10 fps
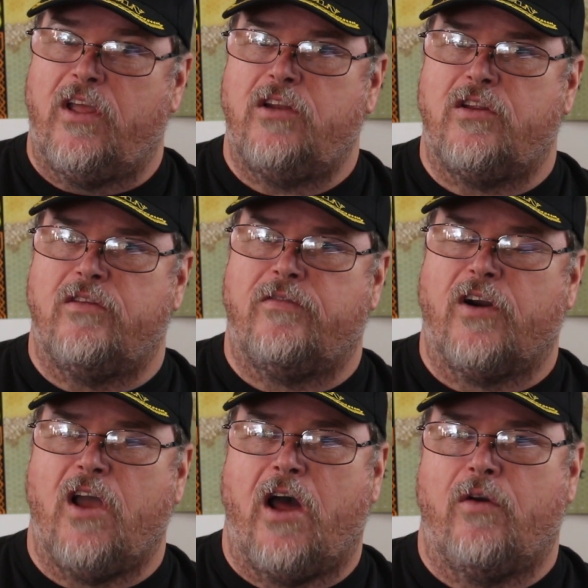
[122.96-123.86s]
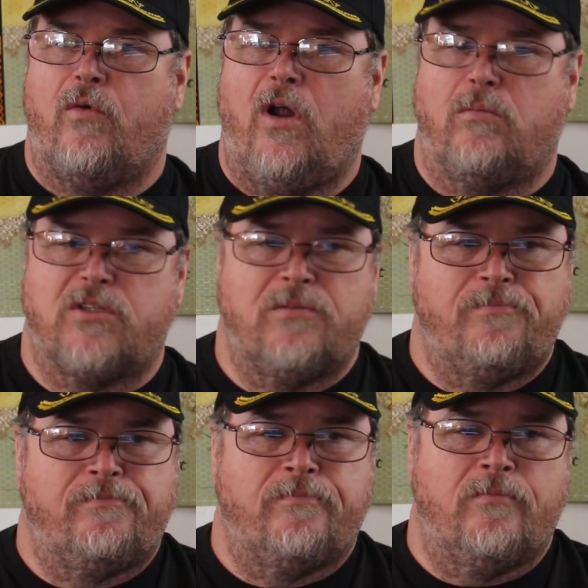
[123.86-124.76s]
into the Forgotten Realms.
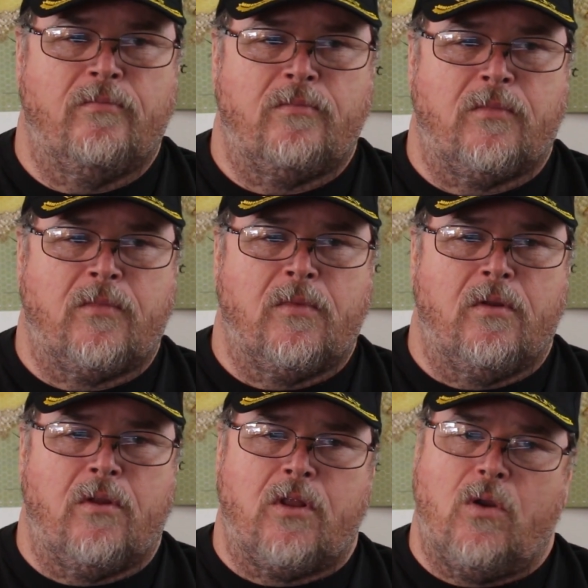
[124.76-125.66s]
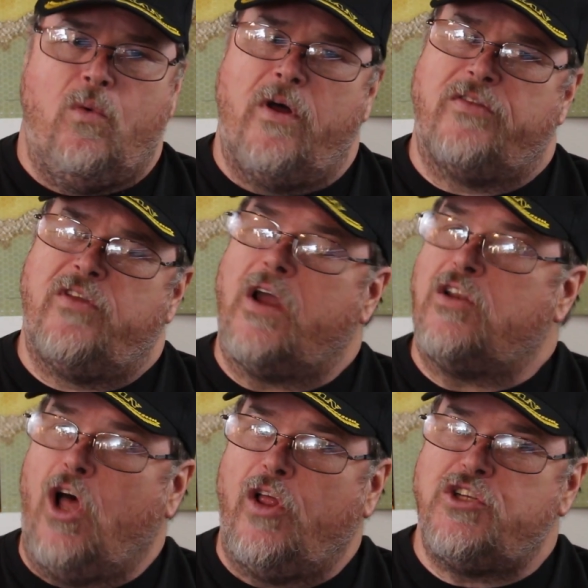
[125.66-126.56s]
With
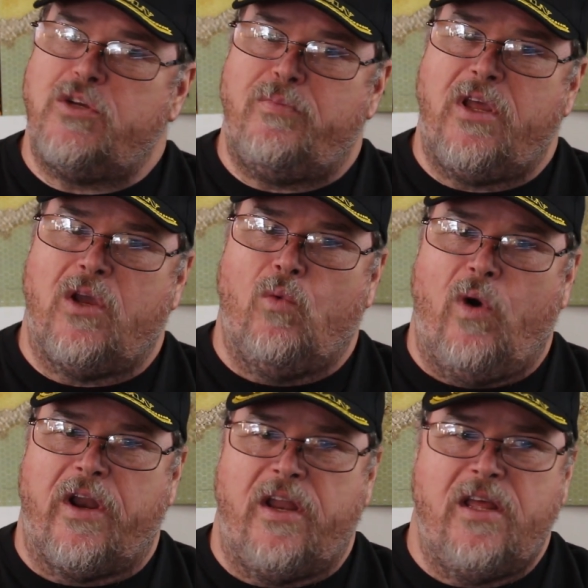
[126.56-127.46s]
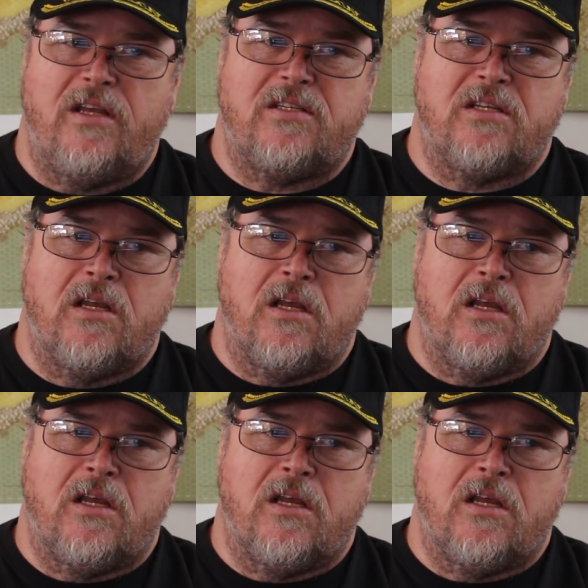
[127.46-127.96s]
technology being what it is,